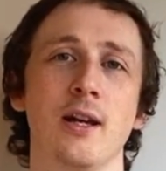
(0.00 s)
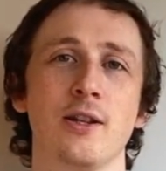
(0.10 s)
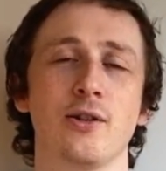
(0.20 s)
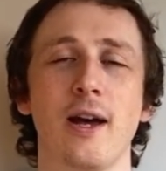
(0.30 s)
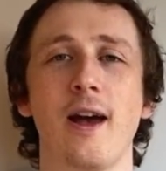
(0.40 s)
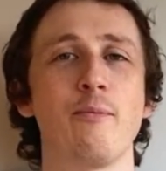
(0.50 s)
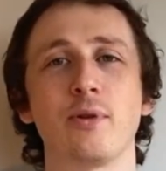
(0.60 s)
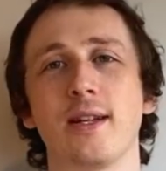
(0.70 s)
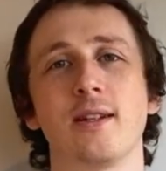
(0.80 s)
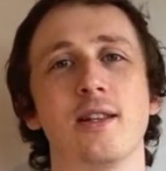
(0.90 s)
So I
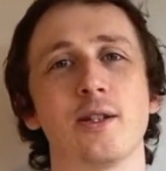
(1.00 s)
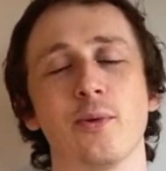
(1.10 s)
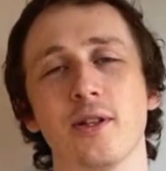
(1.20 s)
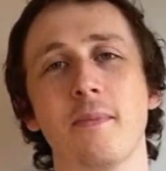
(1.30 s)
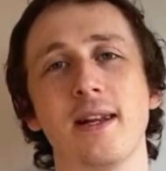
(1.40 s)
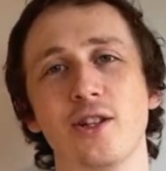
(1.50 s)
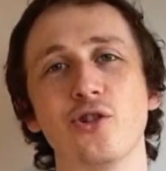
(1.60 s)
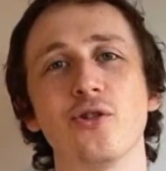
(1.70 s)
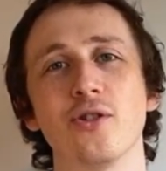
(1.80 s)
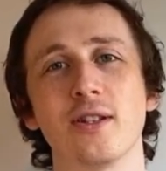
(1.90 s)
presented this one to many
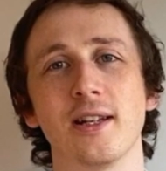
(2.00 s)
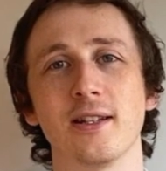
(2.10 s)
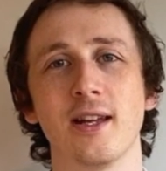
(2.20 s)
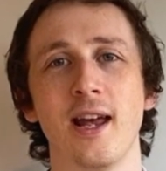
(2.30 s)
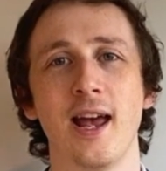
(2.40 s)
students, and